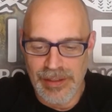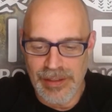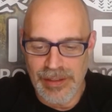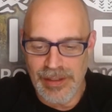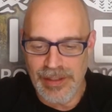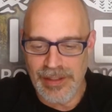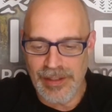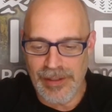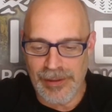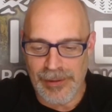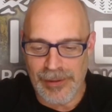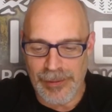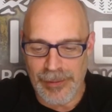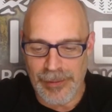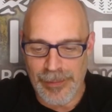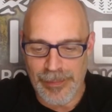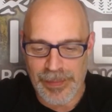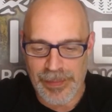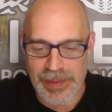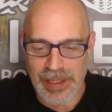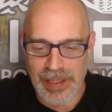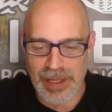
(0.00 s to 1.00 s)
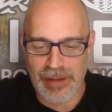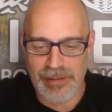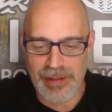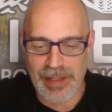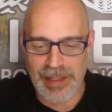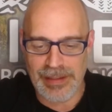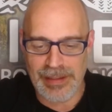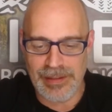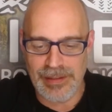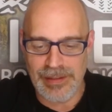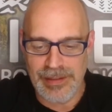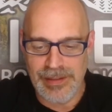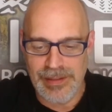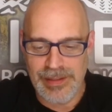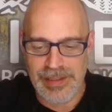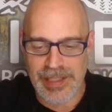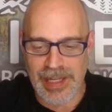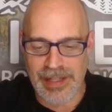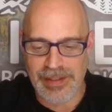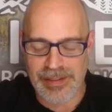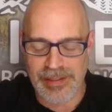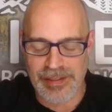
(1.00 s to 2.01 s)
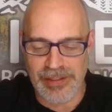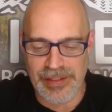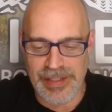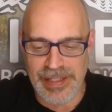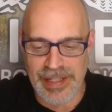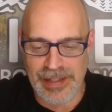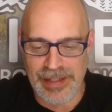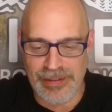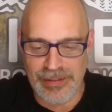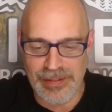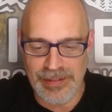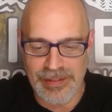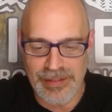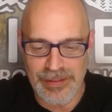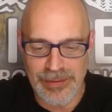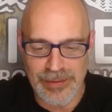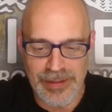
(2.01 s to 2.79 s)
All right, chat's slowing down.